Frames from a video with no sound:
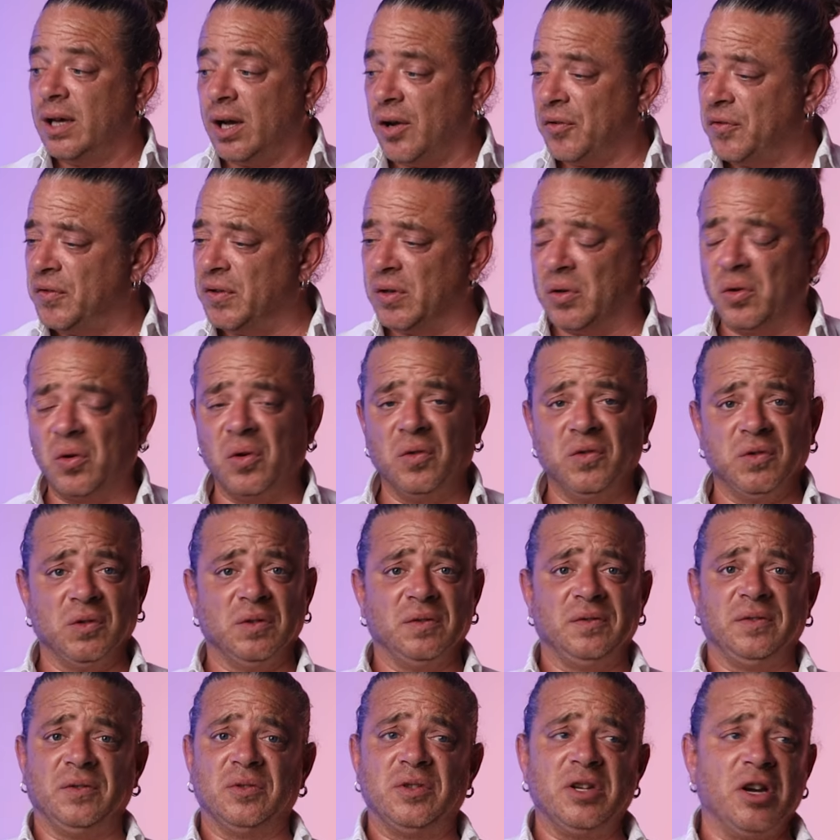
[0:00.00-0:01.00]
I feel awful,
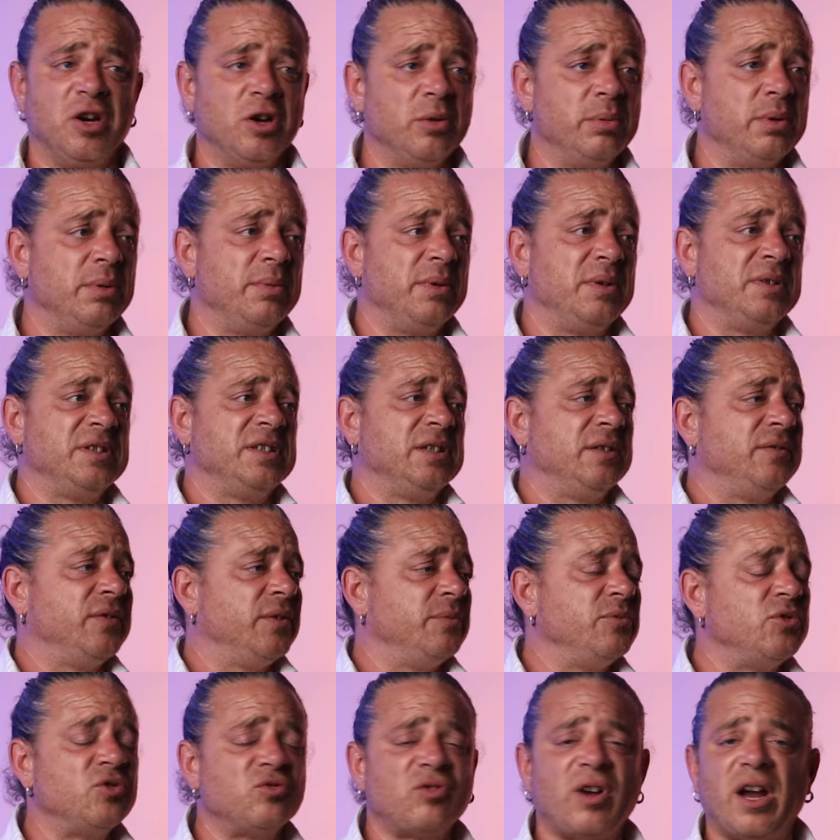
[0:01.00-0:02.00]
I feel terrible about myself,
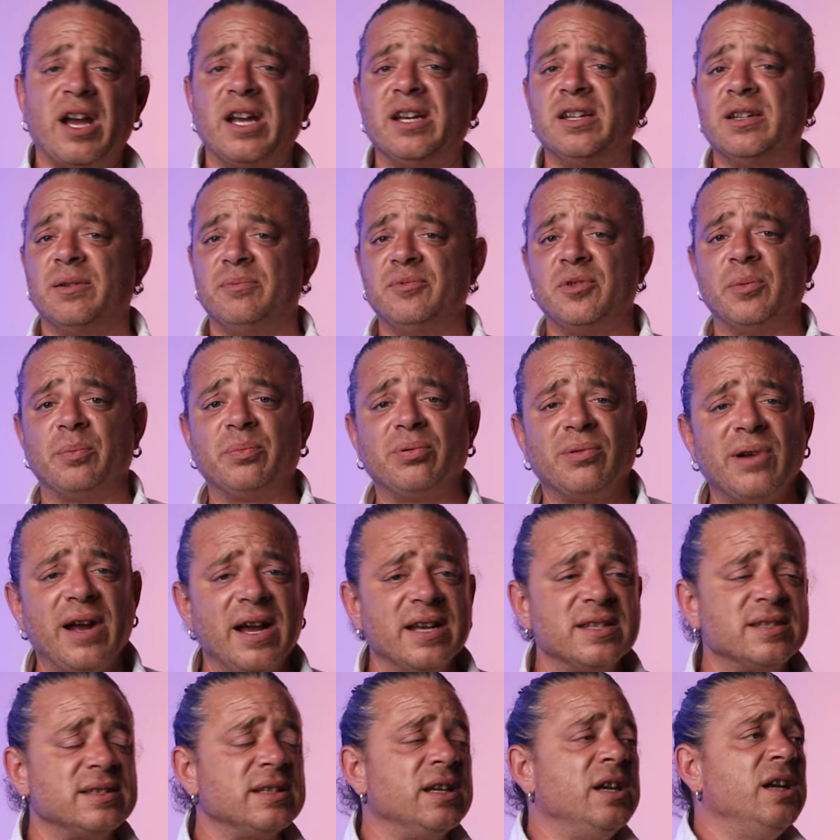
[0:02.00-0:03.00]
I'm drained, I'm
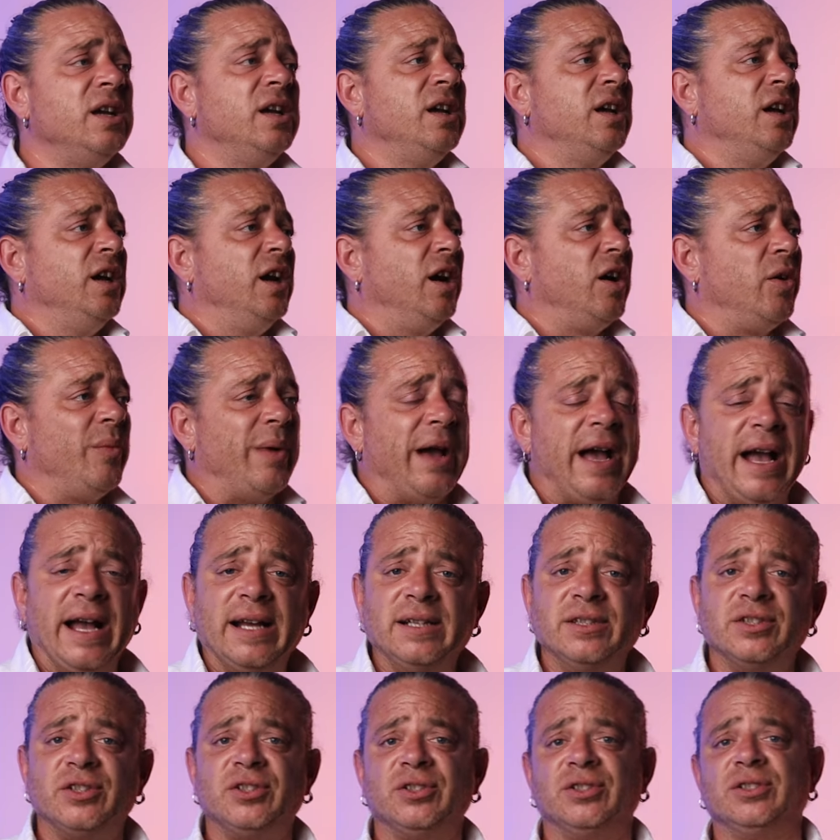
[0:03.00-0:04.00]
depressed, I'm
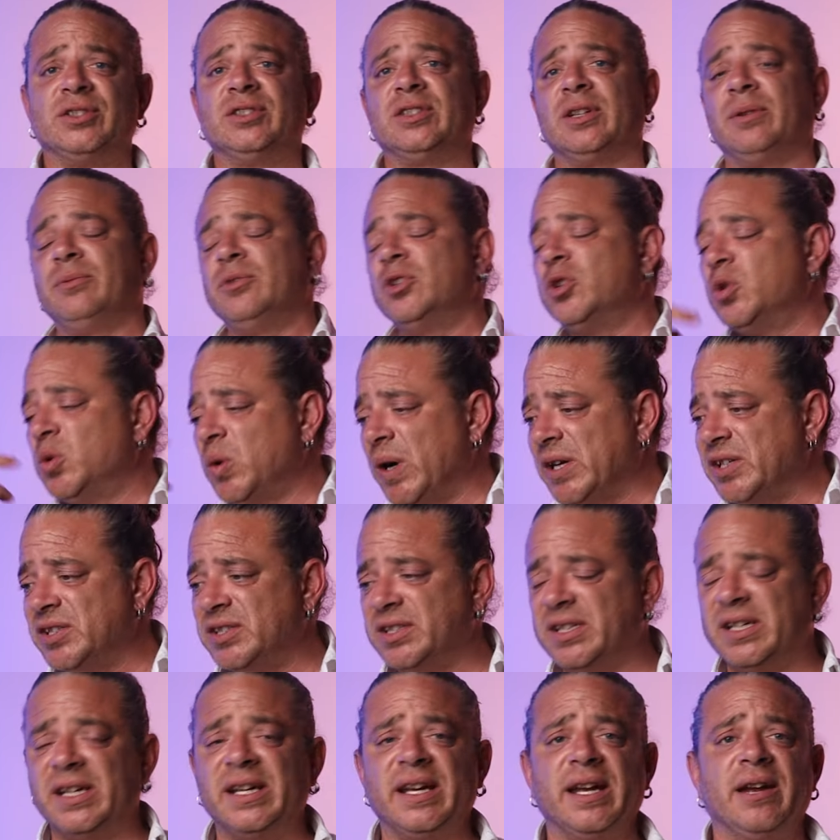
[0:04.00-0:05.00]
anxious, I'm
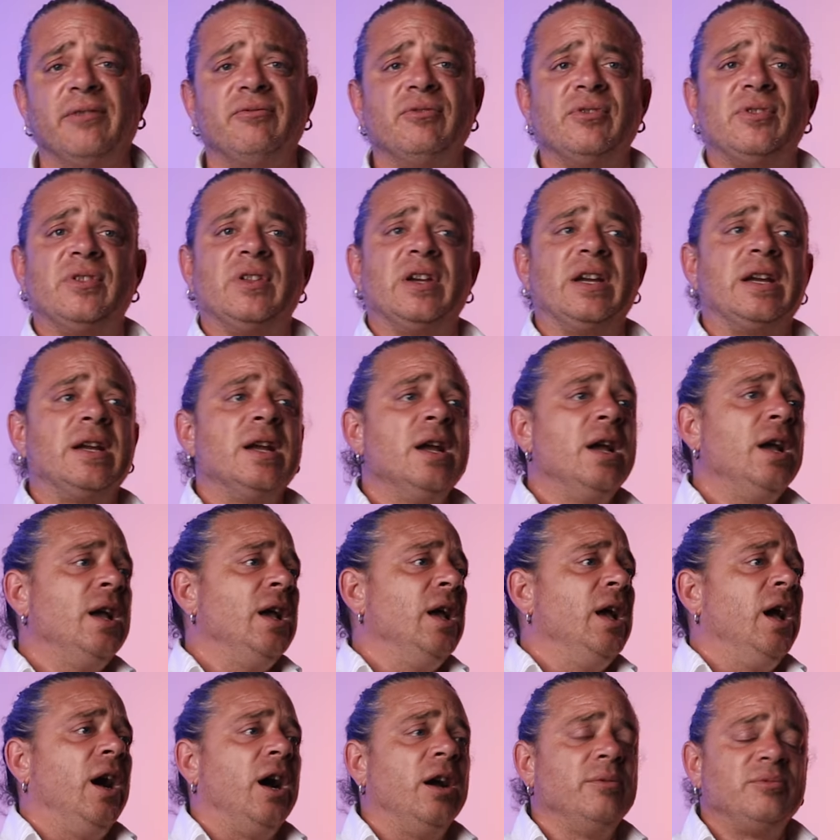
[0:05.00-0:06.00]
questioning everything,
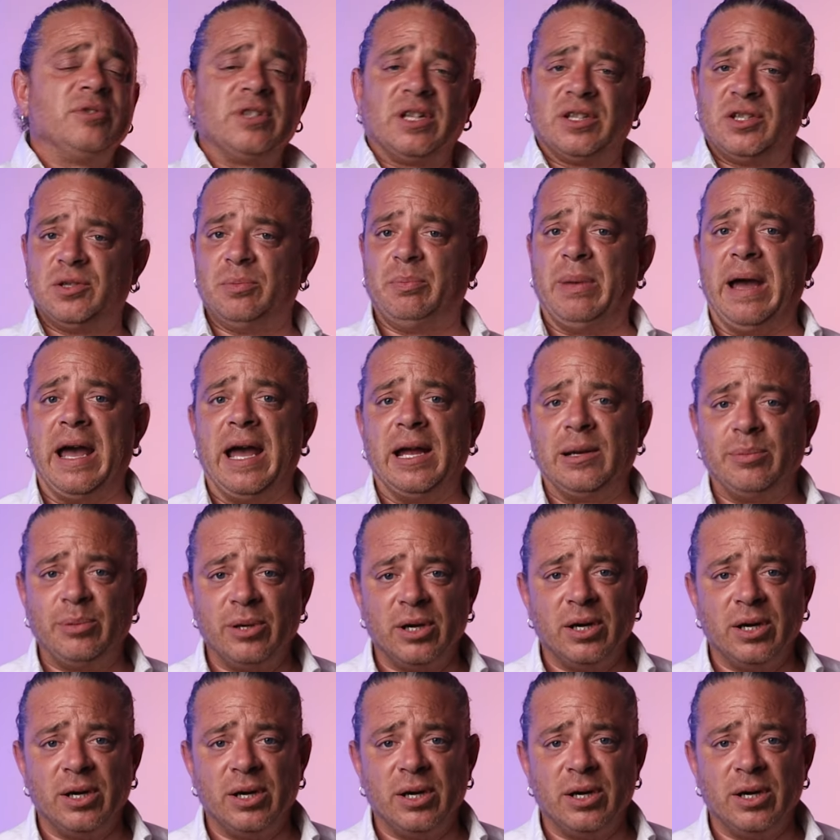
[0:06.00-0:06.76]
I'm such a bad